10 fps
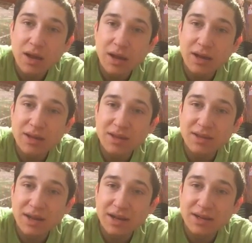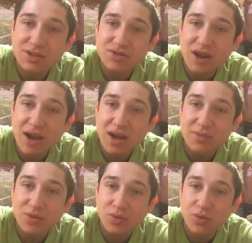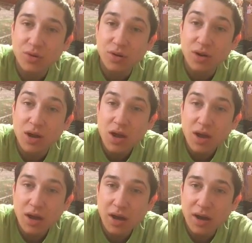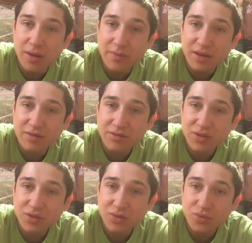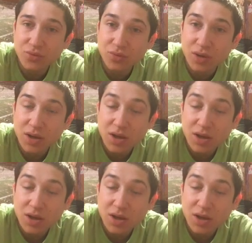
I described, or if you